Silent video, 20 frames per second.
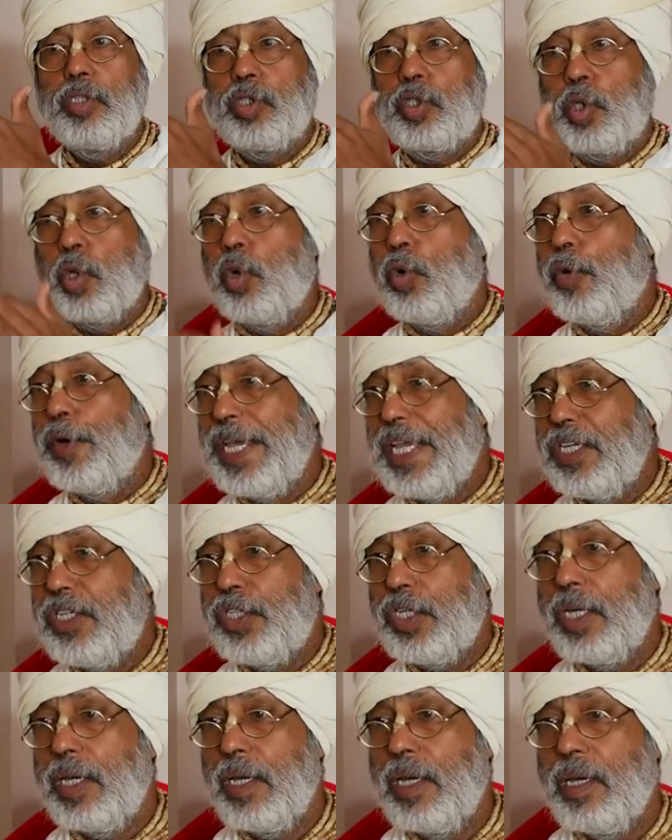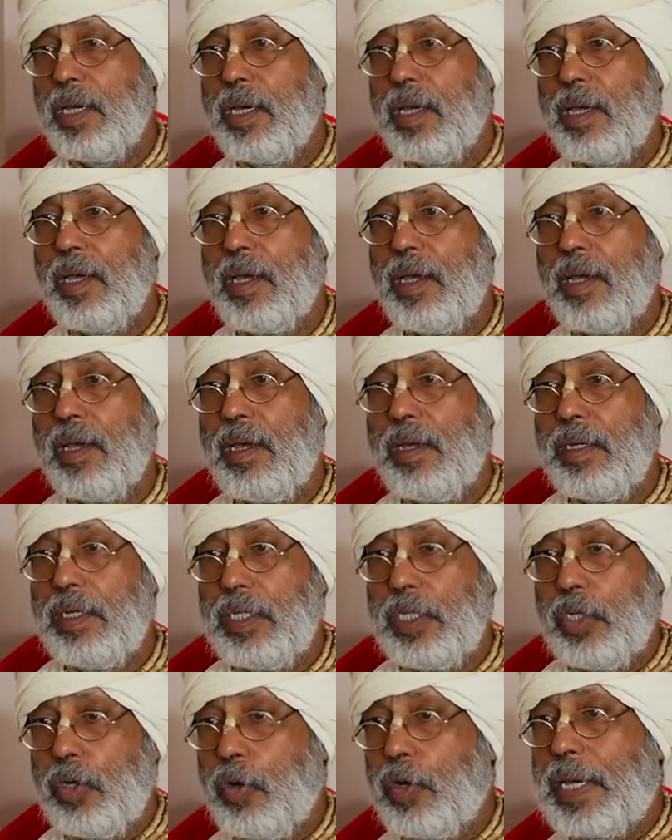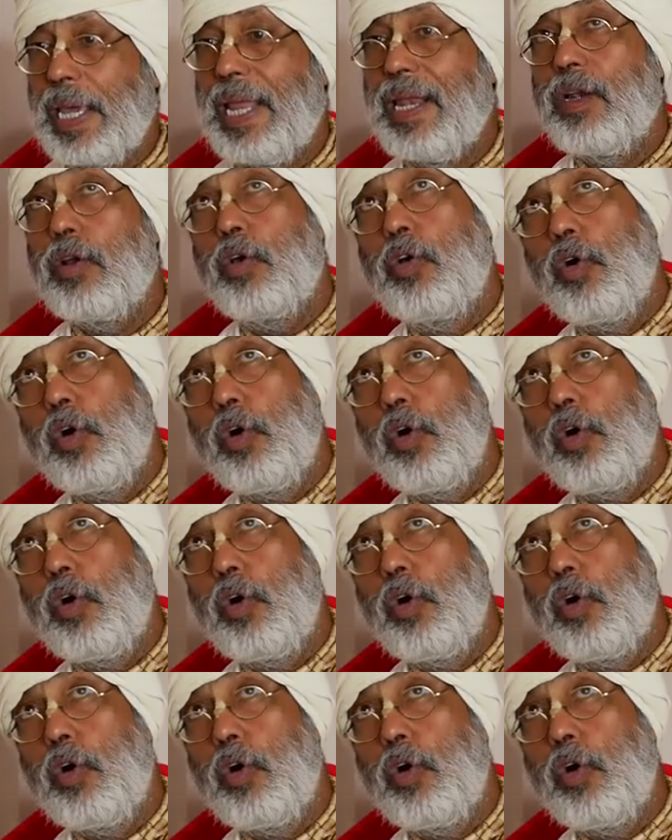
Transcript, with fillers: through which you can